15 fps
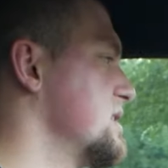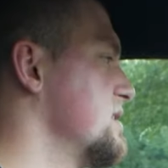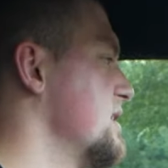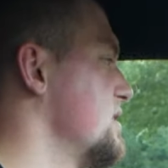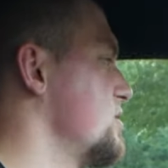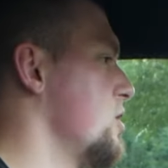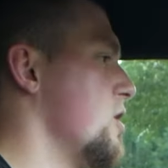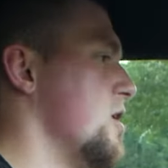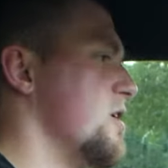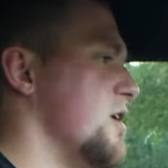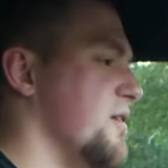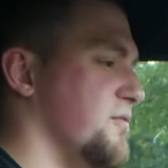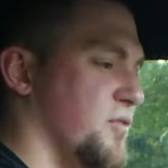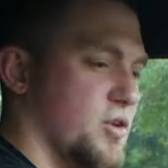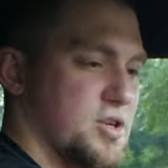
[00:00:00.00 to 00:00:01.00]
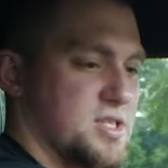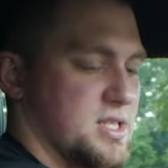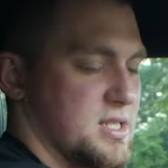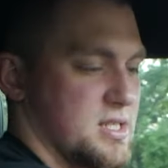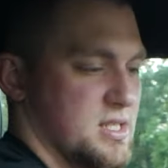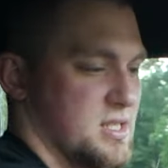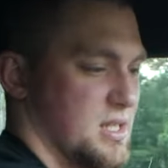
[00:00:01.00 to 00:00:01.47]
of this car
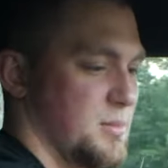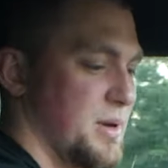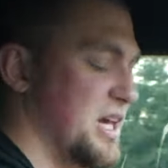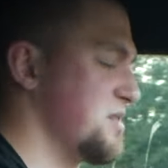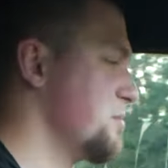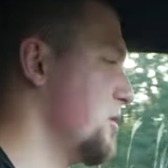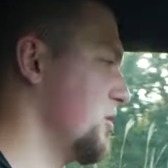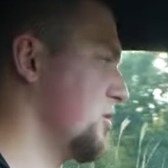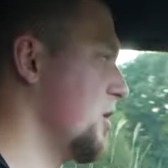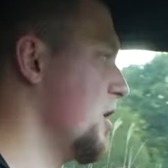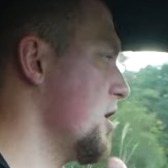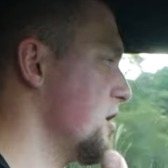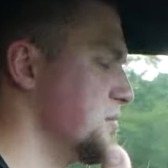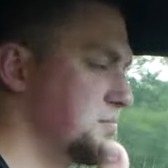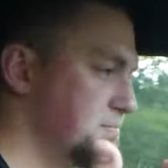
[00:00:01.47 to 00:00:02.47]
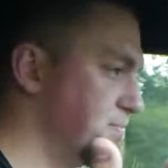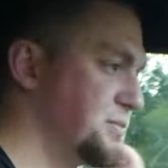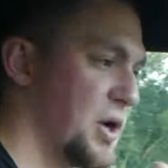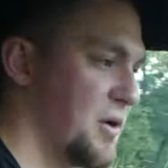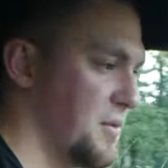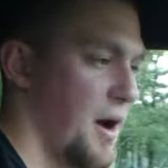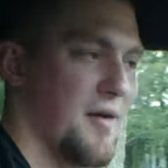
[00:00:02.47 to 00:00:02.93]
versus a base model car
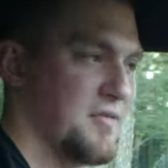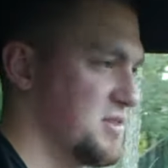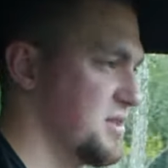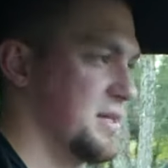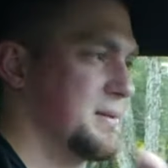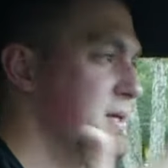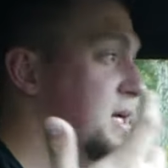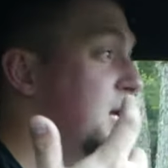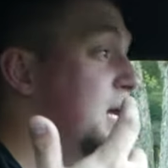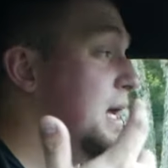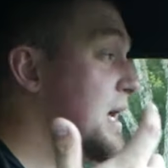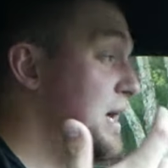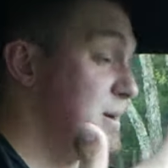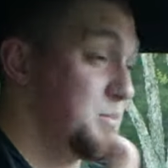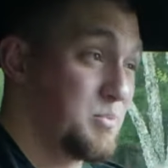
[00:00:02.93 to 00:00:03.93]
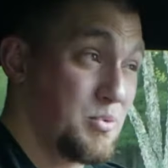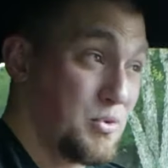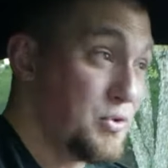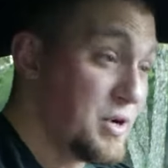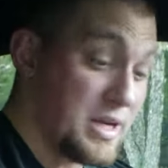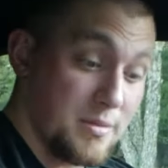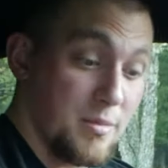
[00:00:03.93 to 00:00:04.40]
are obviously
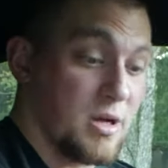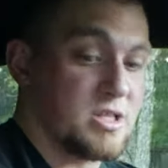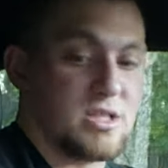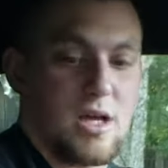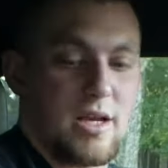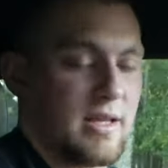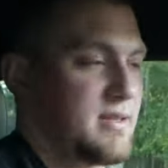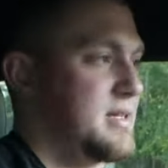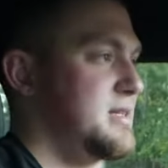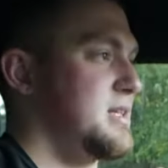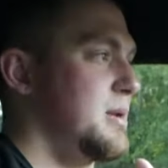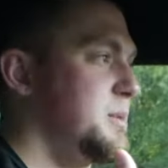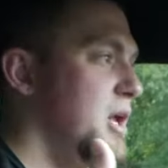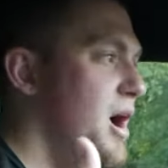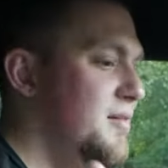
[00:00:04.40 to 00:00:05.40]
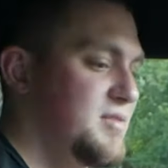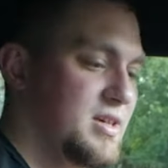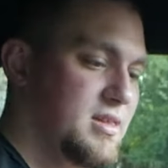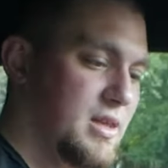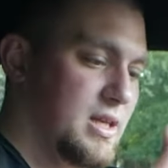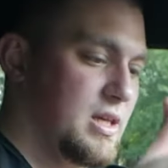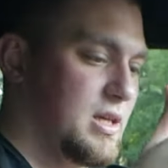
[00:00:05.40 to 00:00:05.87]
pretty much non-existent. I mean,
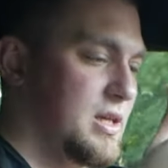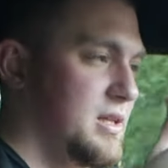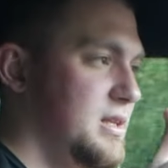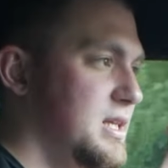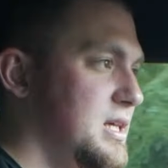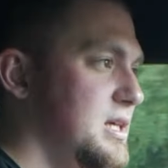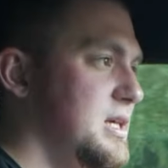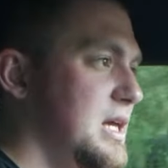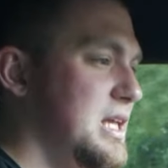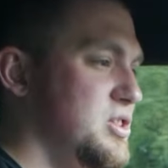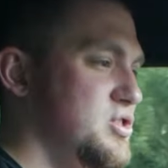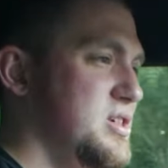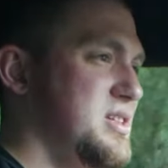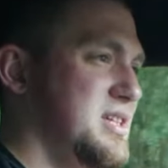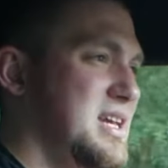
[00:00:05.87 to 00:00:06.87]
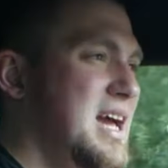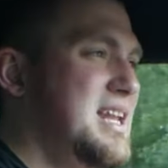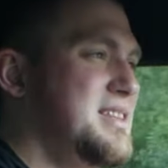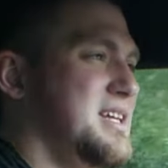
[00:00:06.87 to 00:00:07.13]
obviously it's just kind of